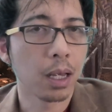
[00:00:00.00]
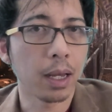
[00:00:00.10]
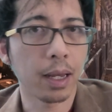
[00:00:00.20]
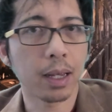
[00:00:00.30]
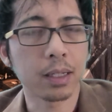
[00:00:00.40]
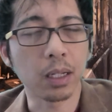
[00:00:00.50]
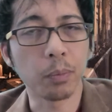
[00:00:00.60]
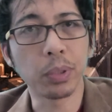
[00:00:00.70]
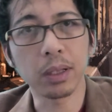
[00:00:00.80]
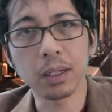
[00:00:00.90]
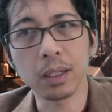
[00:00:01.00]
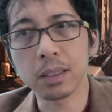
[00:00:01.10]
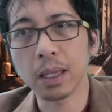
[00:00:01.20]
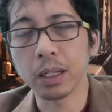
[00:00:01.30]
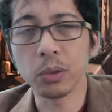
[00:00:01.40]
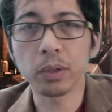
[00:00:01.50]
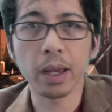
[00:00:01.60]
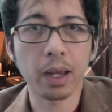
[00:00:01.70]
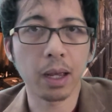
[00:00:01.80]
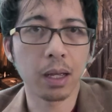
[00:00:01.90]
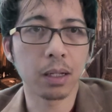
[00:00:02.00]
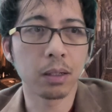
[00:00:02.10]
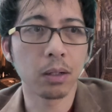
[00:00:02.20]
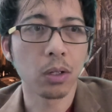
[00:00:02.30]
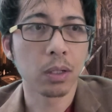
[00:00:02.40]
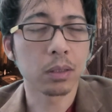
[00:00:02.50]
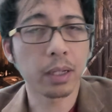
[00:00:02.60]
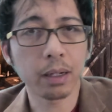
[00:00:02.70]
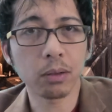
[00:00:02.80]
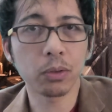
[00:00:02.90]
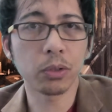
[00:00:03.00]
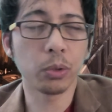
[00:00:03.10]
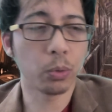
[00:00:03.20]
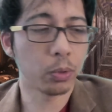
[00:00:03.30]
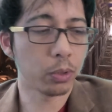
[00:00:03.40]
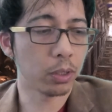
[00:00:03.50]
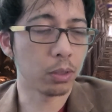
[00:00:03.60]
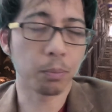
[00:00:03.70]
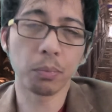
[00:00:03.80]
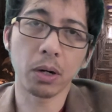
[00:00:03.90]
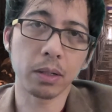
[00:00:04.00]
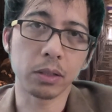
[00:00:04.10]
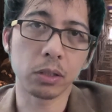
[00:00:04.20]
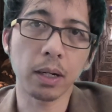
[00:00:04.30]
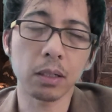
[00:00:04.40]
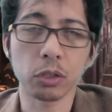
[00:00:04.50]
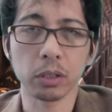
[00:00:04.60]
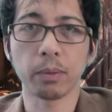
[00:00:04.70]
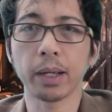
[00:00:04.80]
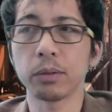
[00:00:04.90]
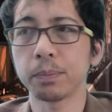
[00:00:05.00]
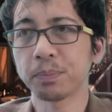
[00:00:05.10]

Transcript: and abilities that you can tailor your party strategy around.